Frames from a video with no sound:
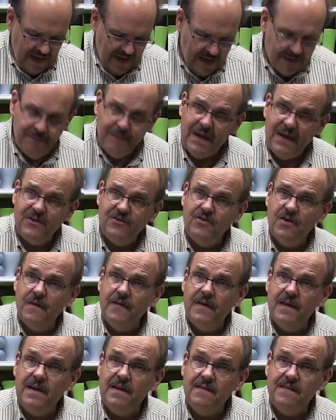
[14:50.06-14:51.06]
and make sure
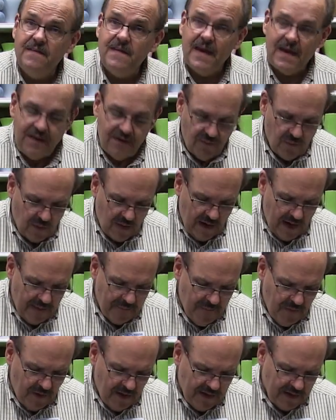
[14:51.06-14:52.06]
that it stays where
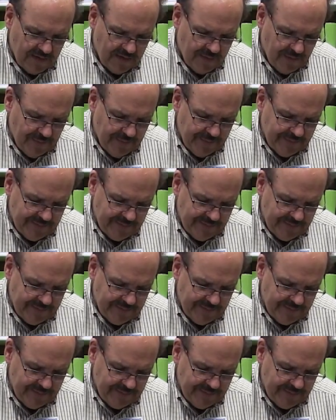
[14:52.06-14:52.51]
I put it.